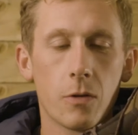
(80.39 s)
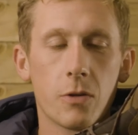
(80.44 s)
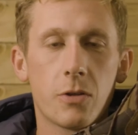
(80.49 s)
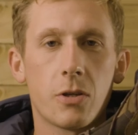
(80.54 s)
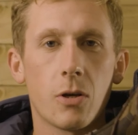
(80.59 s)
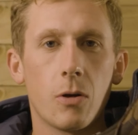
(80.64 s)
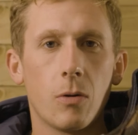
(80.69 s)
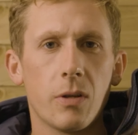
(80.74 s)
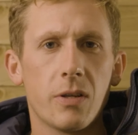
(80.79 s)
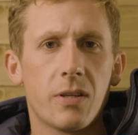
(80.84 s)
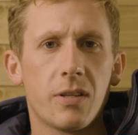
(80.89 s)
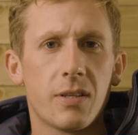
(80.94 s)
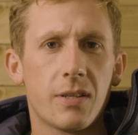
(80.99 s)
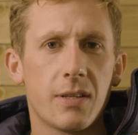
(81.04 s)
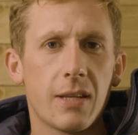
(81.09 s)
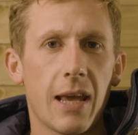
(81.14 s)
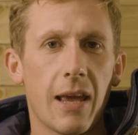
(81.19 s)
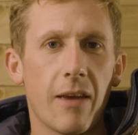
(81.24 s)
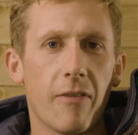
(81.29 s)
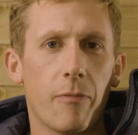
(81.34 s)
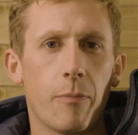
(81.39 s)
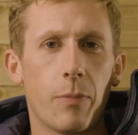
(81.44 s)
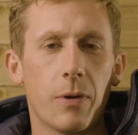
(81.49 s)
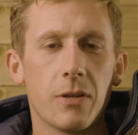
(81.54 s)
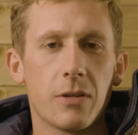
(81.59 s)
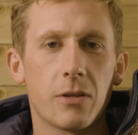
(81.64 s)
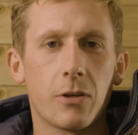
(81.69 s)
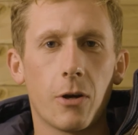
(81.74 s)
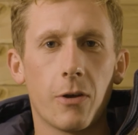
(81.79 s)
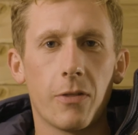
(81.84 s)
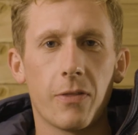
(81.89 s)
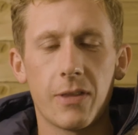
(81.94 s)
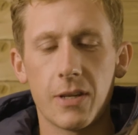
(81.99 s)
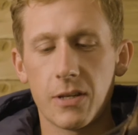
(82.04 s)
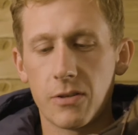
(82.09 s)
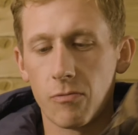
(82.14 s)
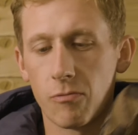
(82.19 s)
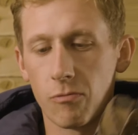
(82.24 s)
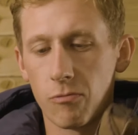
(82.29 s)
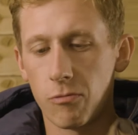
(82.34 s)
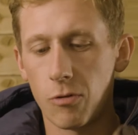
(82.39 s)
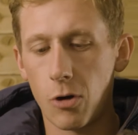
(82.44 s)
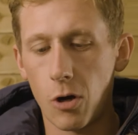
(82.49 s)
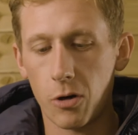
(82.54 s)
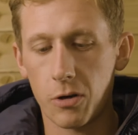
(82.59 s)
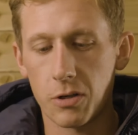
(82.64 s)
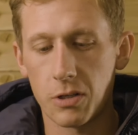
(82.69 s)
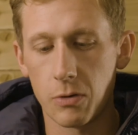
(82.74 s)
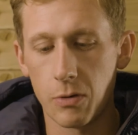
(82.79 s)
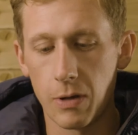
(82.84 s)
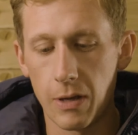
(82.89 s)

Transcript: The sole is stiff, but it's got this rock to